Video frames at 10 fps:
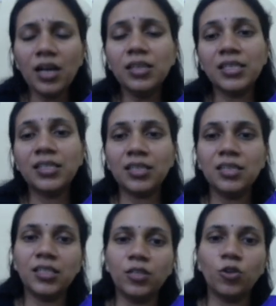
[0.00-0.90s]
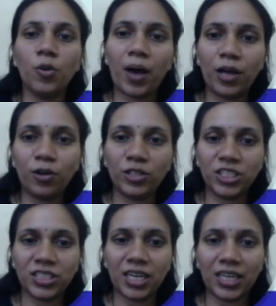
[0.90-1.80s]
assistance in your
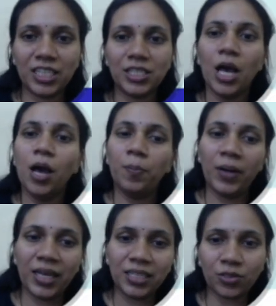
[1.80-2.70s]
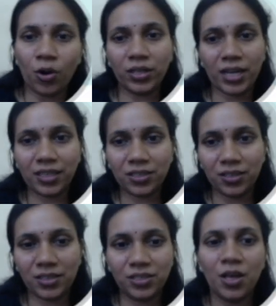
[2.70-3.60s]
biology studies, please contact
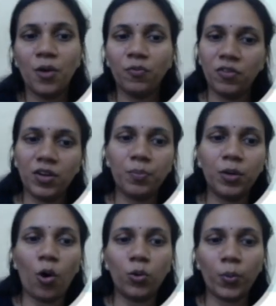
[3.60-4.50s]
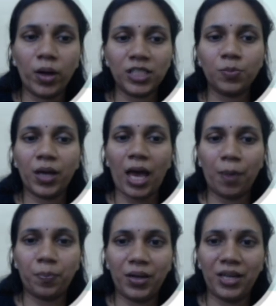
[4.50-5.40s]
us. We will be always be
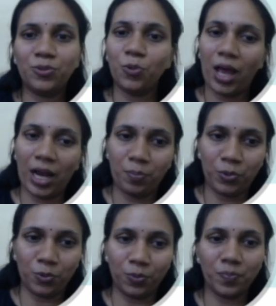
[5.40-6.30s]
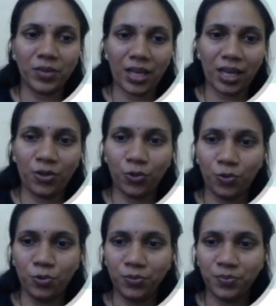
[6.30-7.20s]
happy to help you. Thank
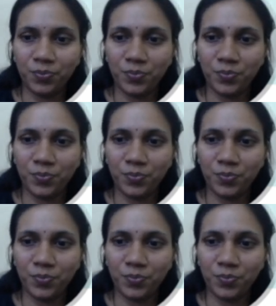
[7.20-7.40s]
you.